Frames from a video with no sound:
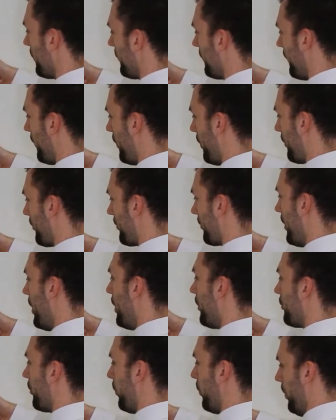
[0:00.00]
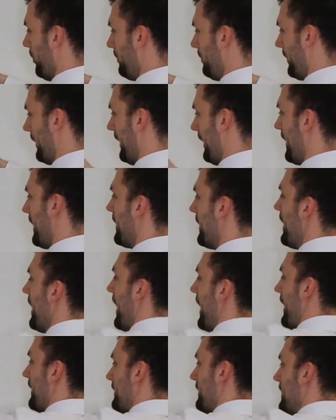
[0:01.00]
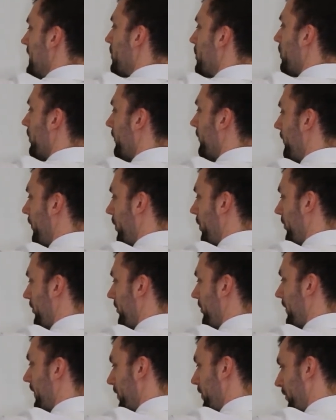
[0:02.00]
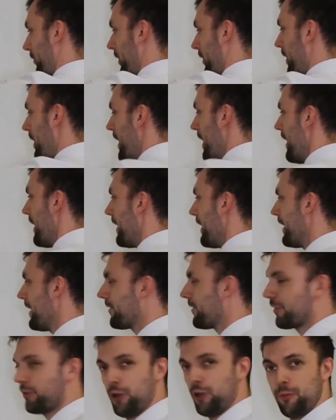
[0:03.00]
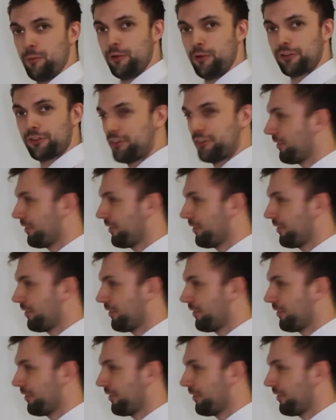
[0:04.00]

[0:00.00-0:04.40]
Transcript: force to one plane and an equal force to the other, it's almost the